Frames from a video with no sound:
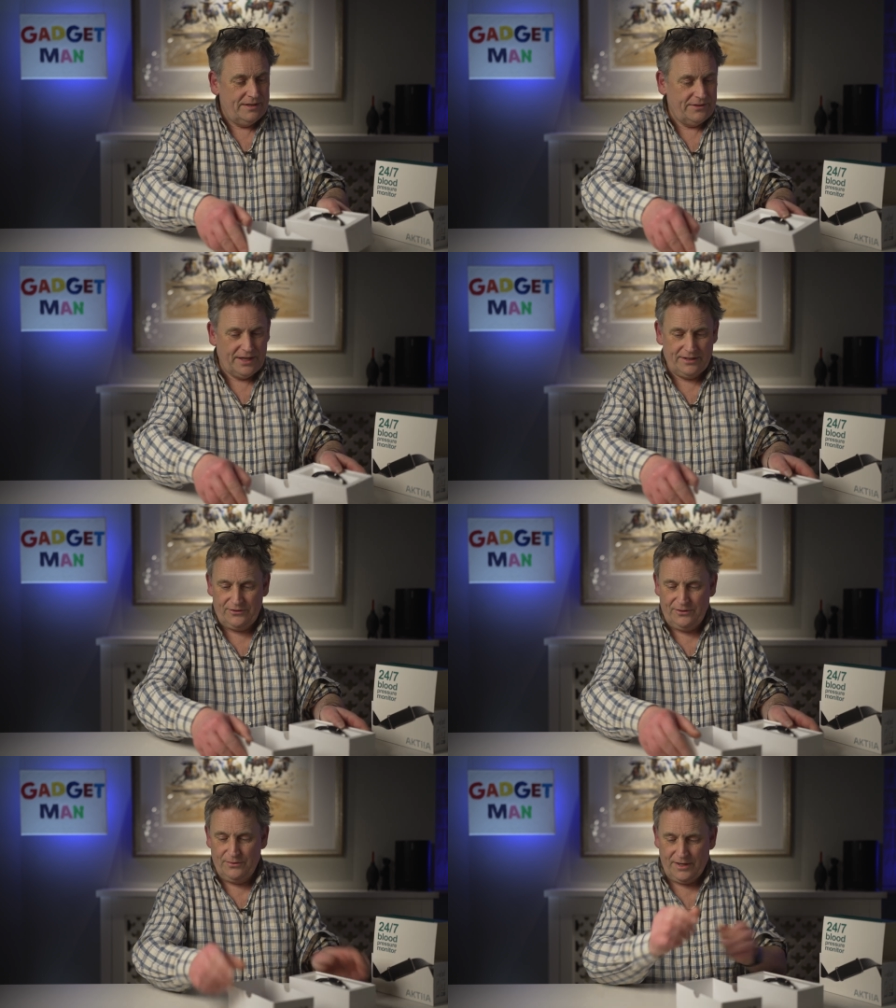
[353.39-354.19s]

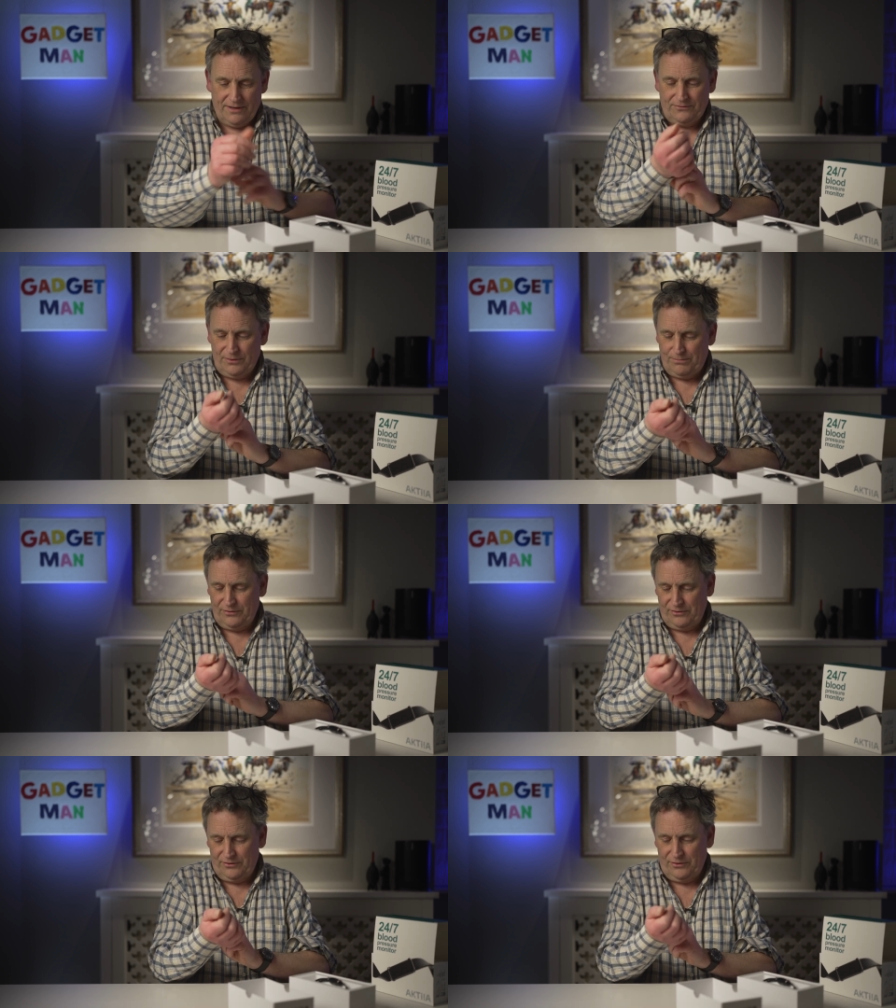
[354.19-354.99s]
that you have to
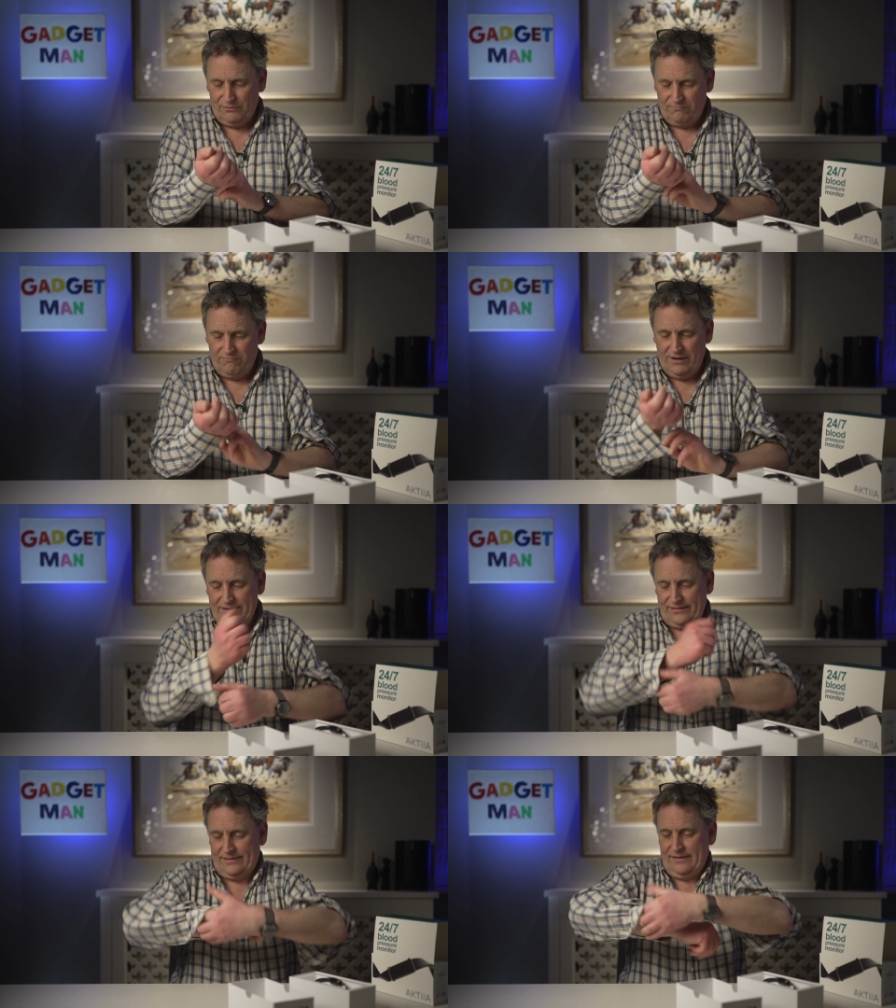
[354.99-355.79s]
put on your
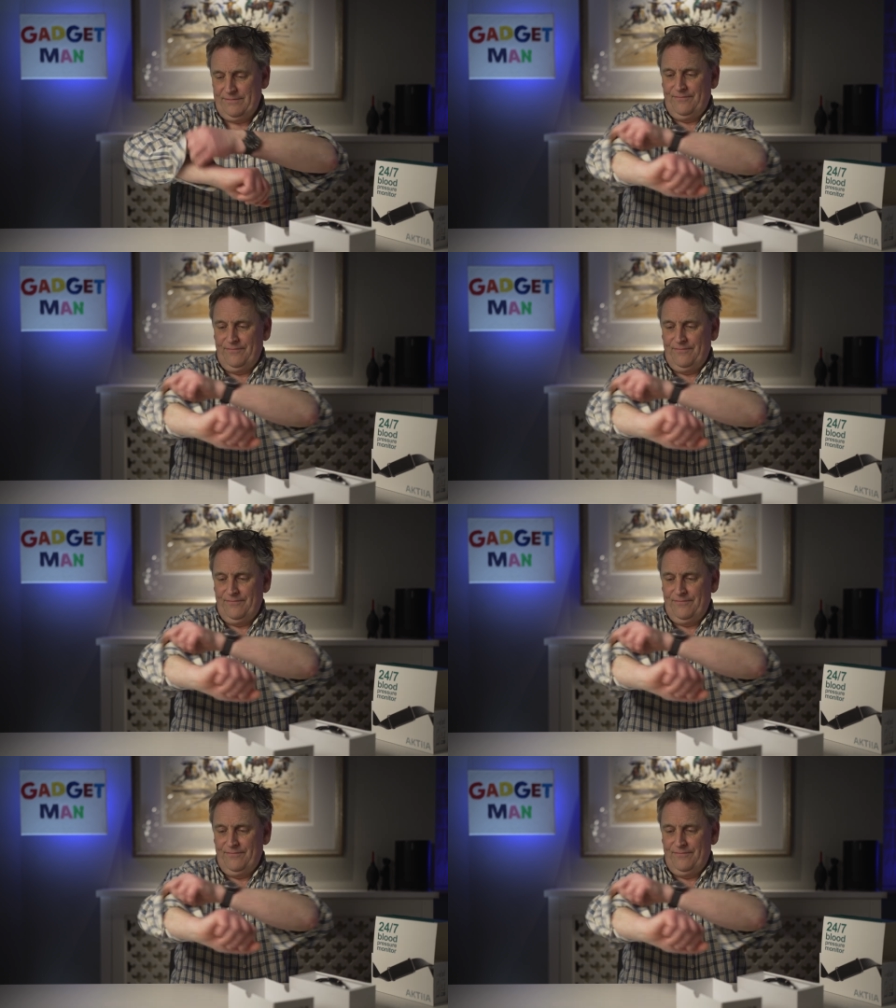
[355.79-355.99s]
wrist